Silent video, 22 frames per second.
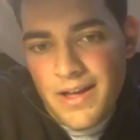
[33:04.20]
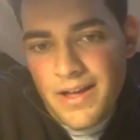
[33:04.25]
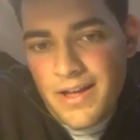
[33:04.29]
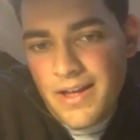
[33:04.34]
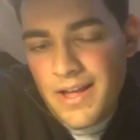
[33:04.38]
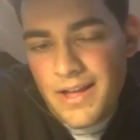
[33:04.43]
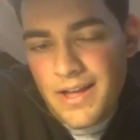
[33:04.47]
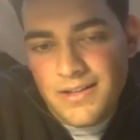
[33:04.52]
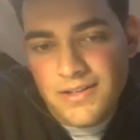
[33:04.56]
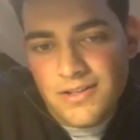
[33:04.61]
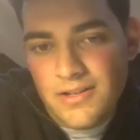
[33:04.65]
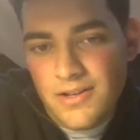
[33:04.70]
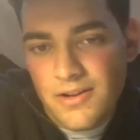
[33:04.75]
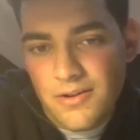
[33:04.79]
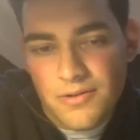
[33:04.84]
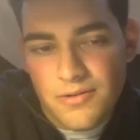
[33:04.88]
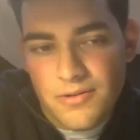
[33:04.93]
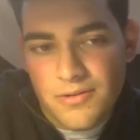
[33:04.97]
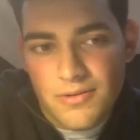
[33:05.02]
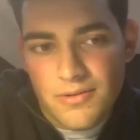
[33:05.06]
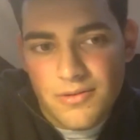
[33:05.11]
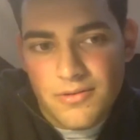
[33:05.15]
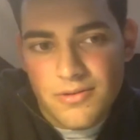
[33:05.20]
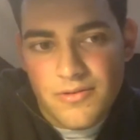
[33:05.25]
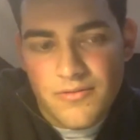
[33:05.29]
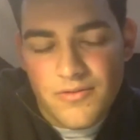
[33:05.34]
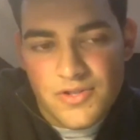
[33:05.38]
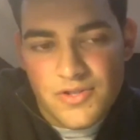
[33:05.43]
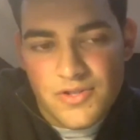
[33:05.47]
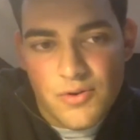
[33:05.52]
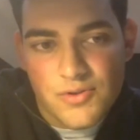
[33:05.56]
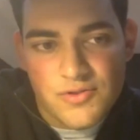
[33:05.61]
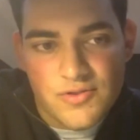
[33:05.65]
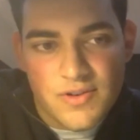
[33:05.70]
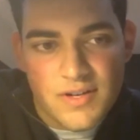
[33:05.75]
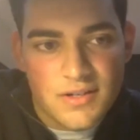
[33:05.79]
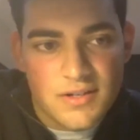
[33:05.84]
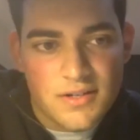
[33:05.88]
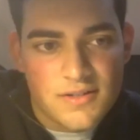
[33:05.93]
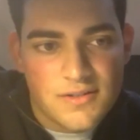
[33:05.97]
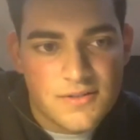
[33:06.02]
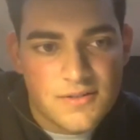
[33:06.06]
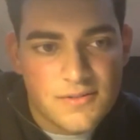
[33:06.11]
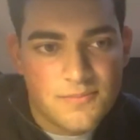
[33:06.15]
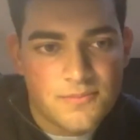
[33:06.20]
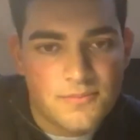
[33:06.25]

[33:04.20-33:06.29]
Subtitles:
and you know the results are endless.